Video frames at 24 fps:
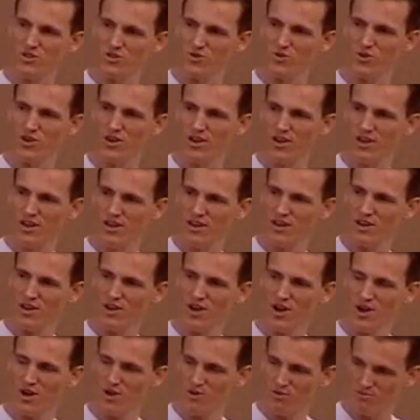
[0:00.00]
to,
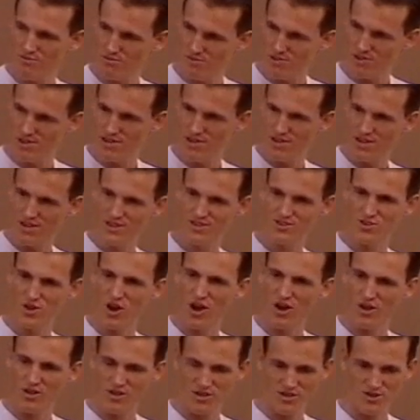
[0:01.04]

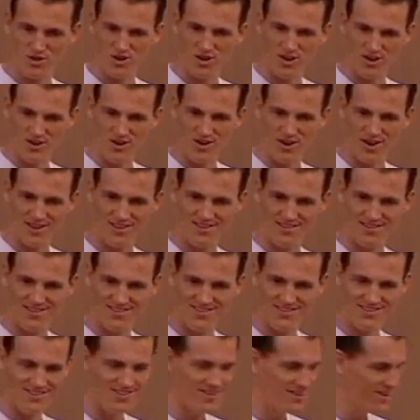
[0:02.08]
sign on the dotted line.
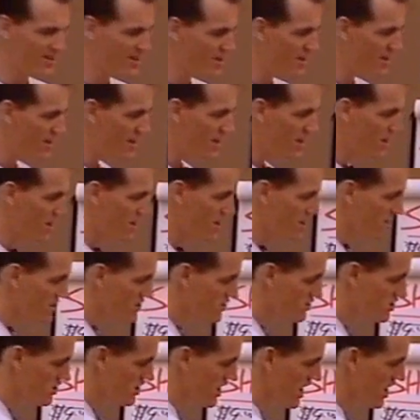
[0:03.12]

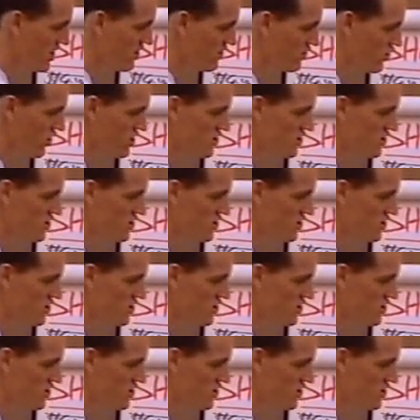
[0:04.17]
Now you've